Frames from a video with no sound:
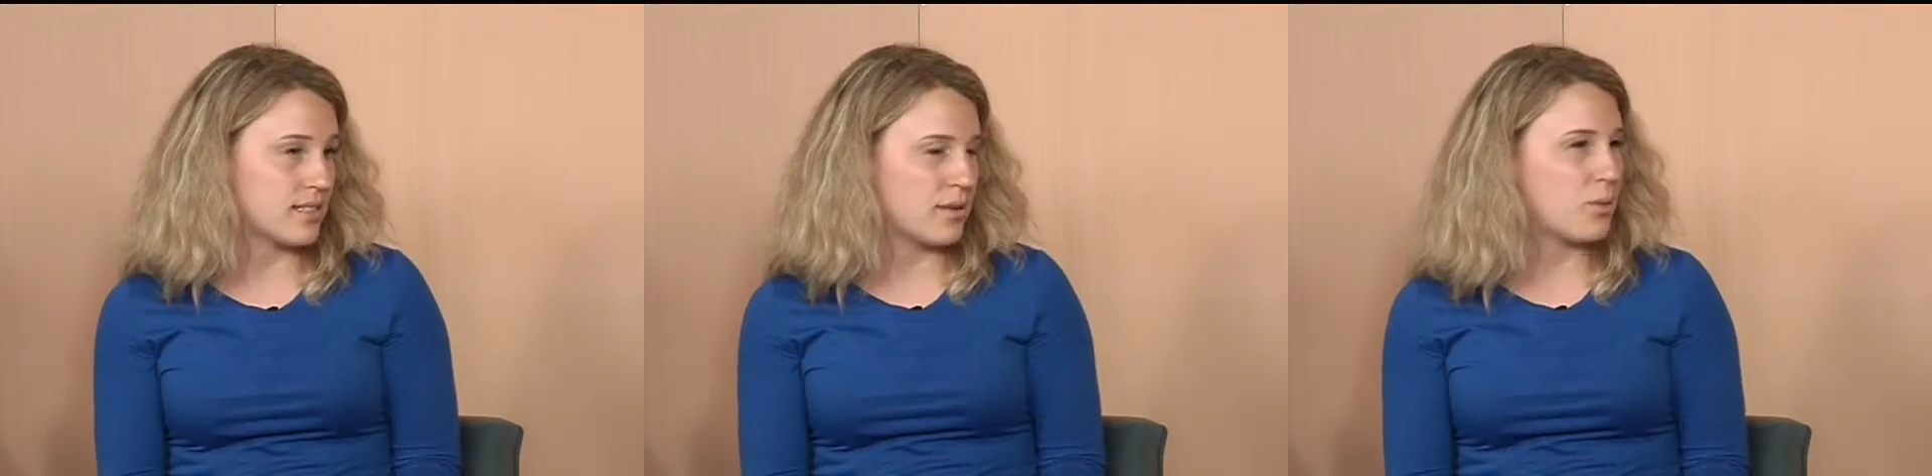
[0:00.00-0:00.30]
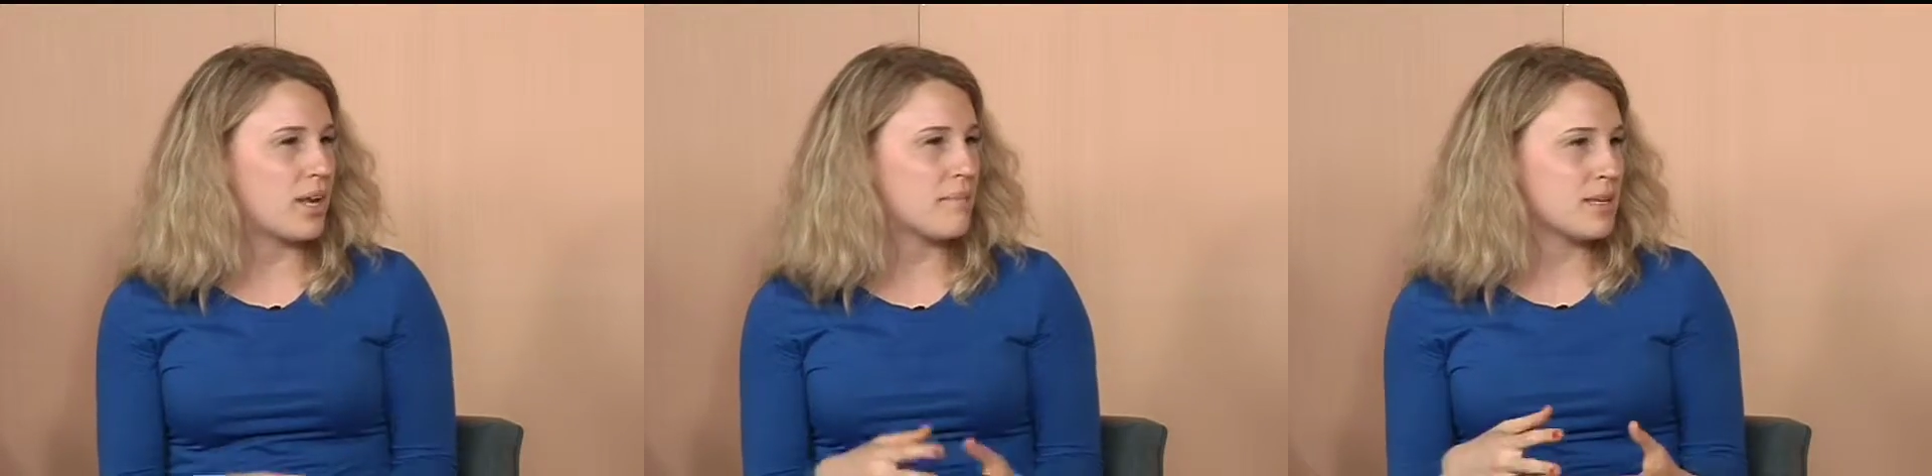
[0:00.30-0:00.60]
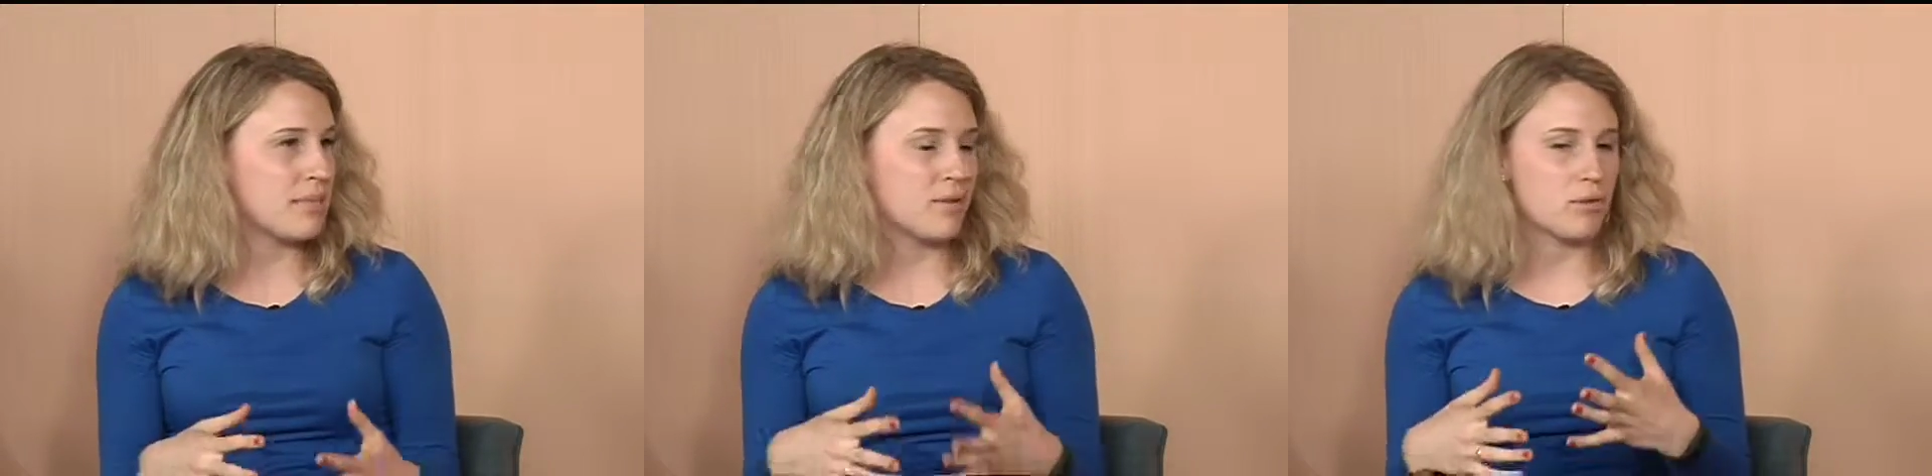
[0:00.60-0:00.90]
And what I
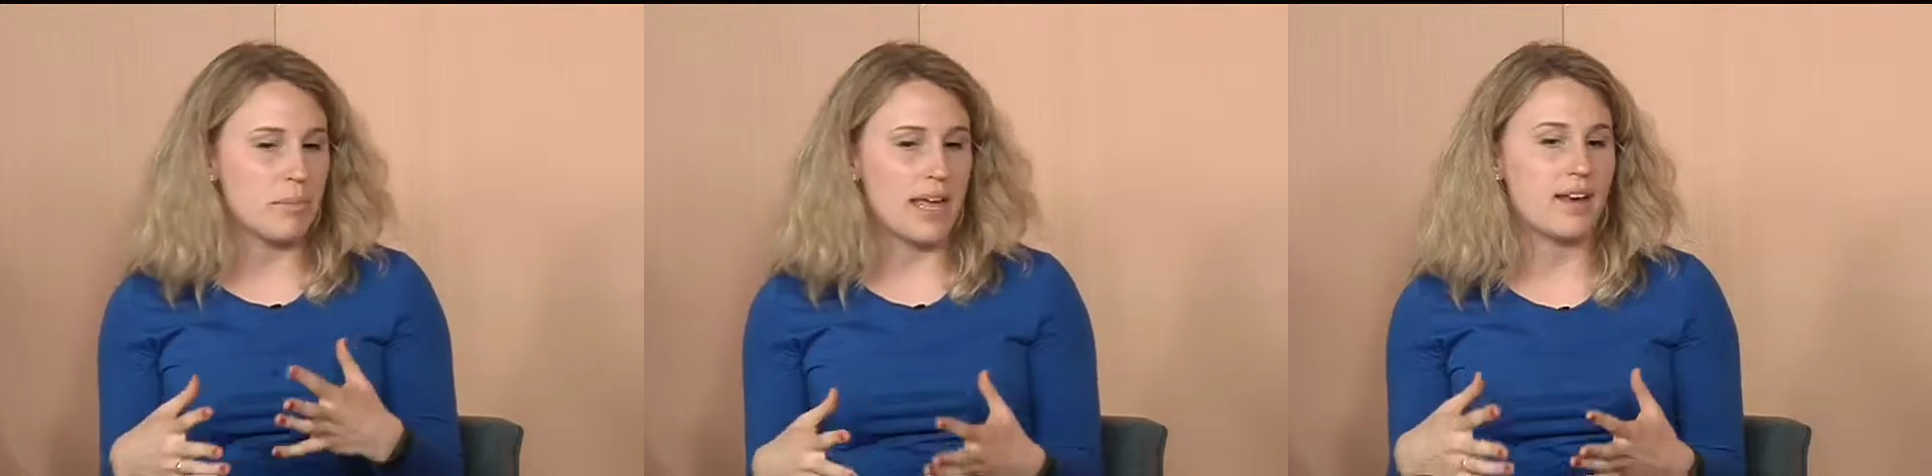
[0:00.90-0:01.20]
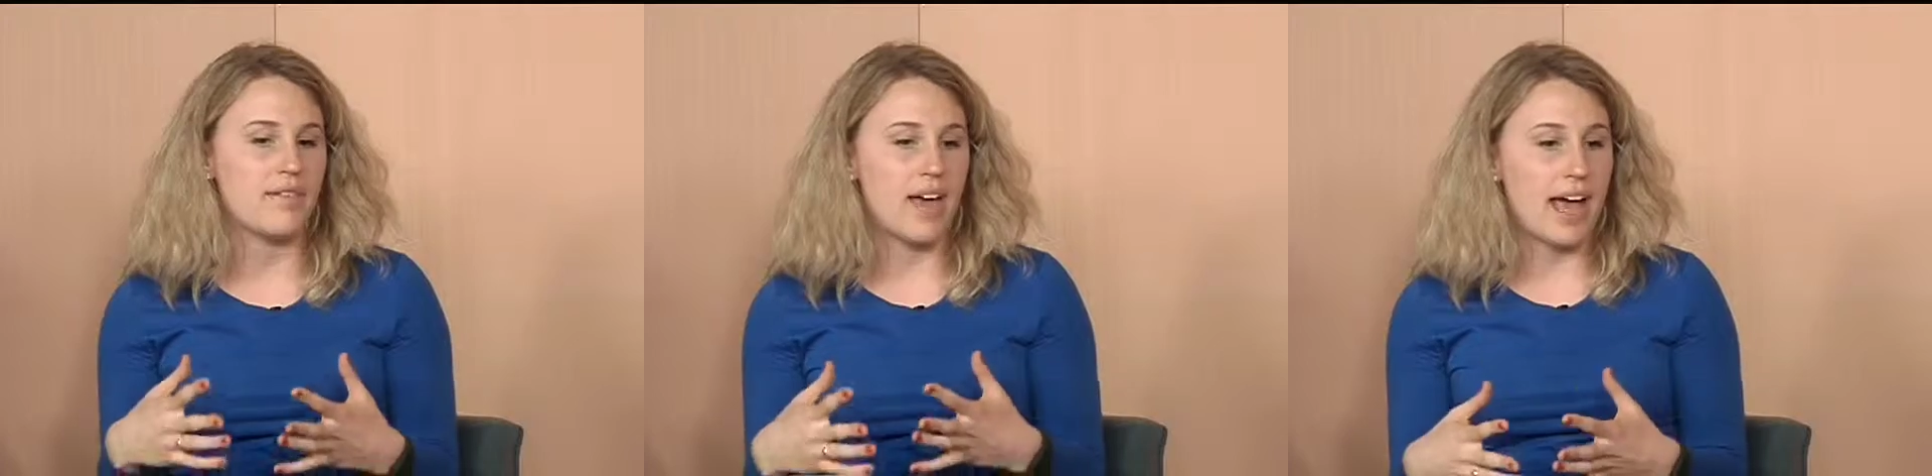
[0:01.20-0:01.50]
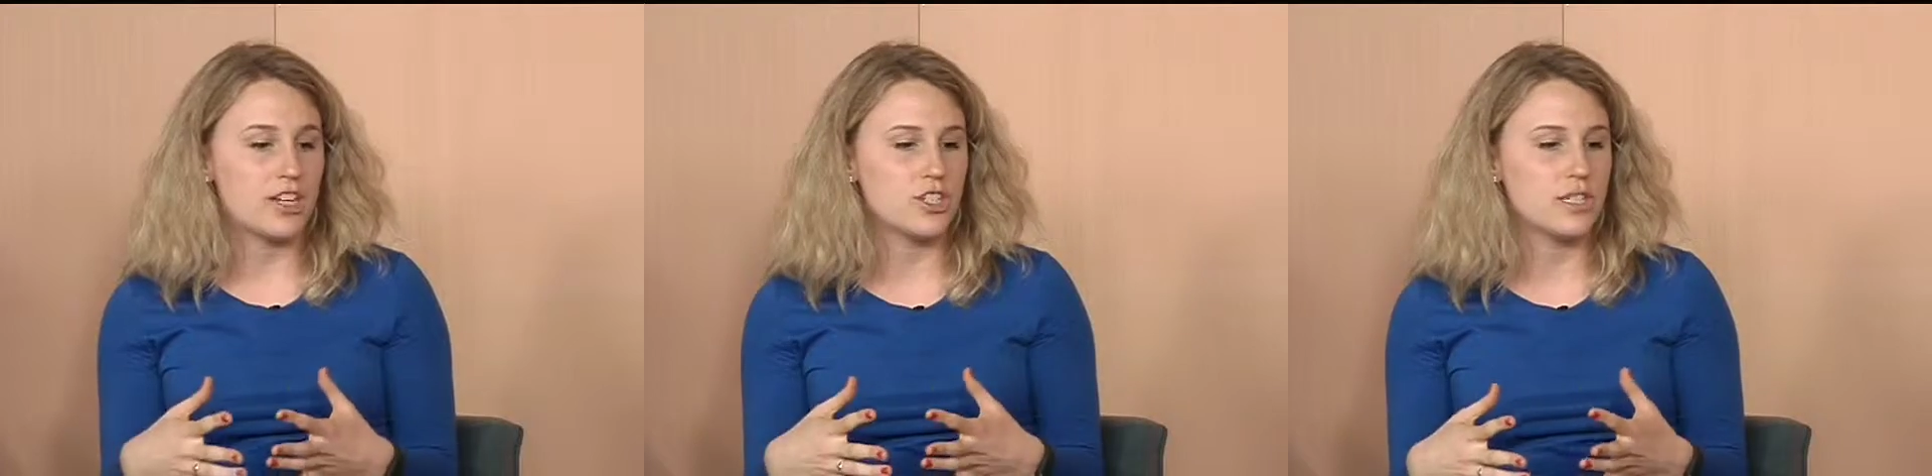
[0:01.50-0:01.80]
mean by repetitive
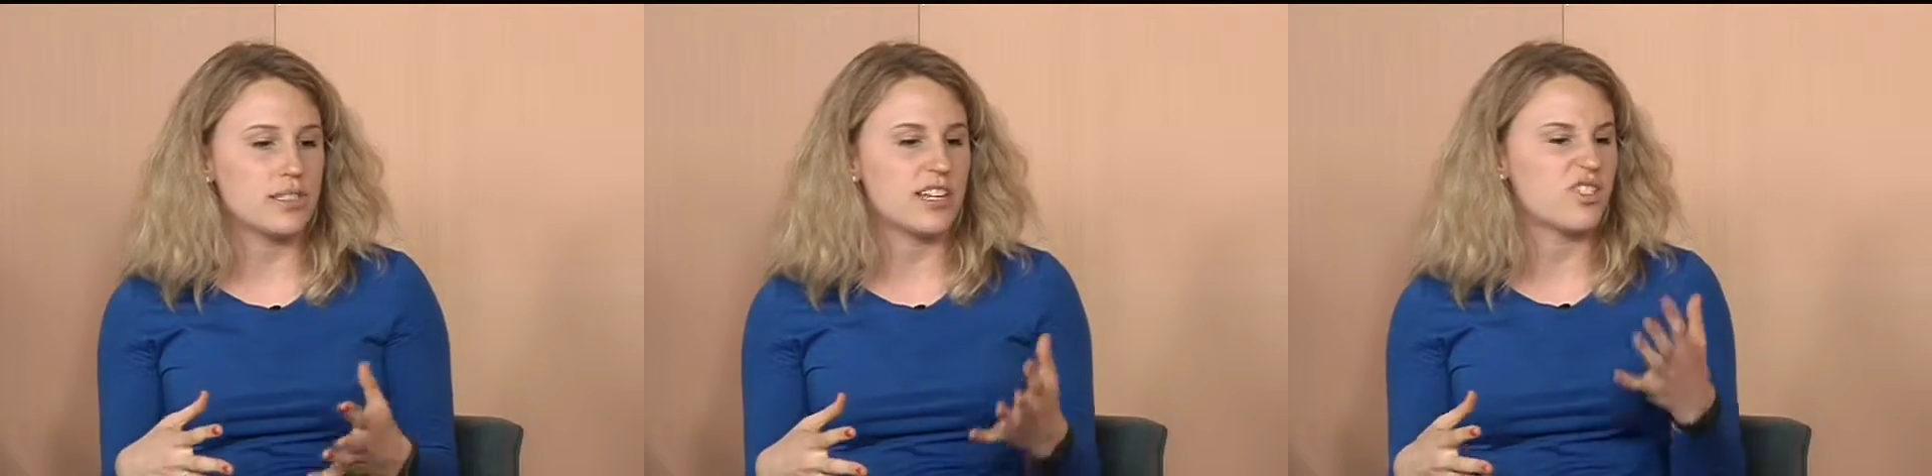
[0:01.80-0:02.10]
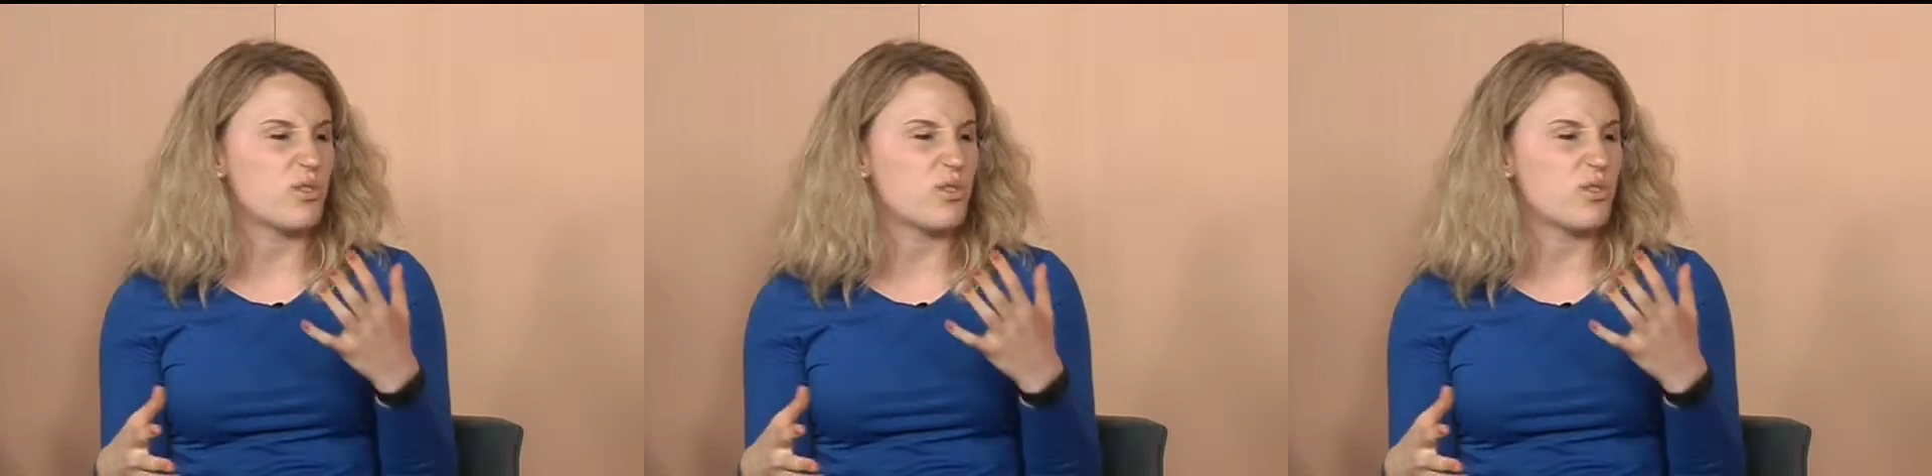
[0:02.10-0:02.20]
action is that you're